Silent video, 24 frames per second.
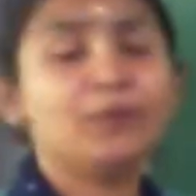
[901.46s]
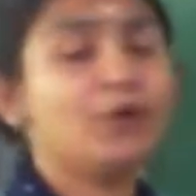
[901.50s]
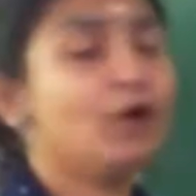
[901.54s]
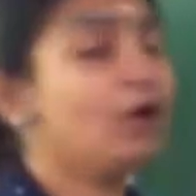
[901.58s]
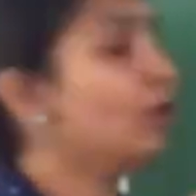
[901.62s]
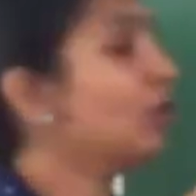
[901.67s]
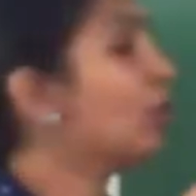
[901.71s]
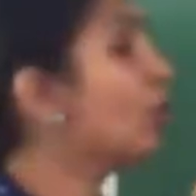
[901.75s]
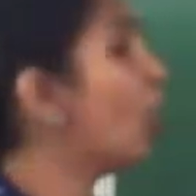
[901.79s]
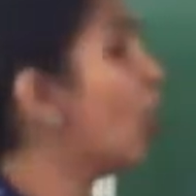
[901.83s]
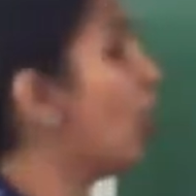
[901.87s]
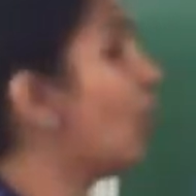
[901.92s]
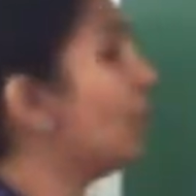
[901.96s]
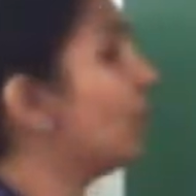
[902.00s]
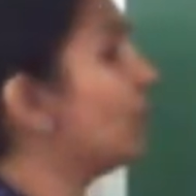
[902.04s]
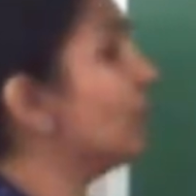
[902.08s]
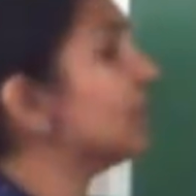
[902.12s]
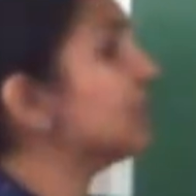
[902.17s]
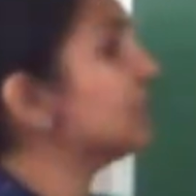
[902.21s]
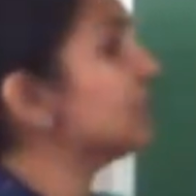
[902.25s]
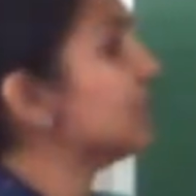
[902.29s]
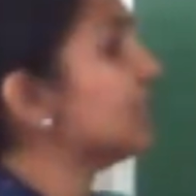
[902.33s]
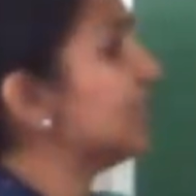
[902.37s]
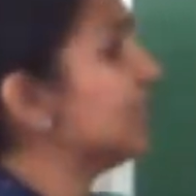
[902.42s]
our
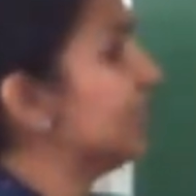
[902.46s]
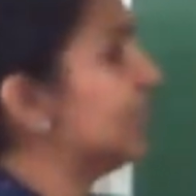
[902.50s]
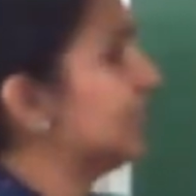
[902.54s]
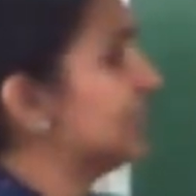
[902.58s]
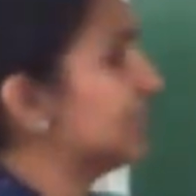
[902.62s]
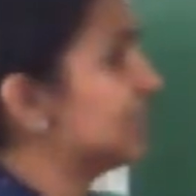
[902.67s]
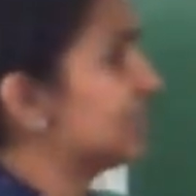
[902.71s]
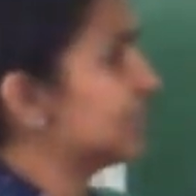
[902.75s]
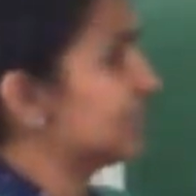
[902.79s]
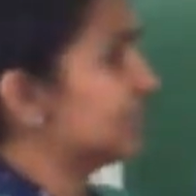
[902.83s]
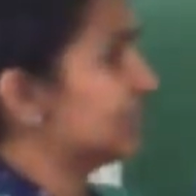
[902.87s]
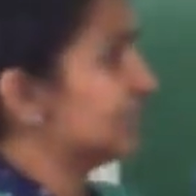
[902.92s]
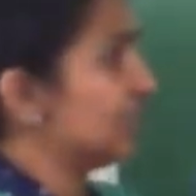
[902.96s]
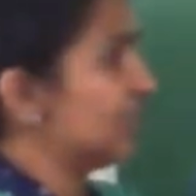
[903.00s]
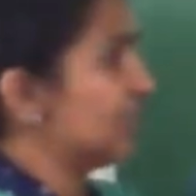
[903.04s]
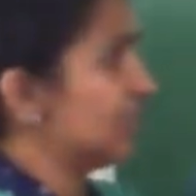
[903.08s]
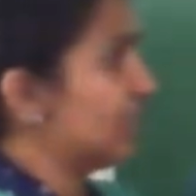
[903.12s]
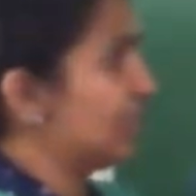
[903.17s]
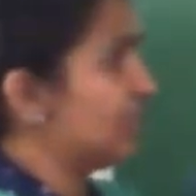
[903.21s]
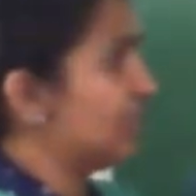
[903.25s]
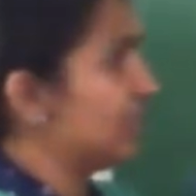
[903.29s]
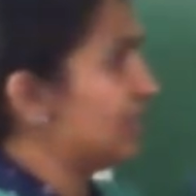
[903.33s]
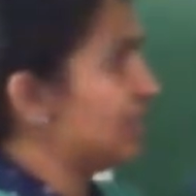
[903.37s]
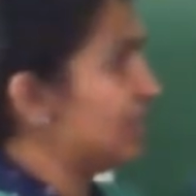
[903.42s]
compass in
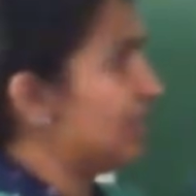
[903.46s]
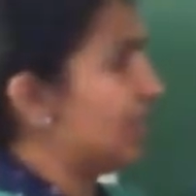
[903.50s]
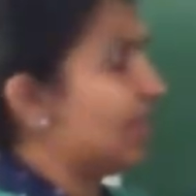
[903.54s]
C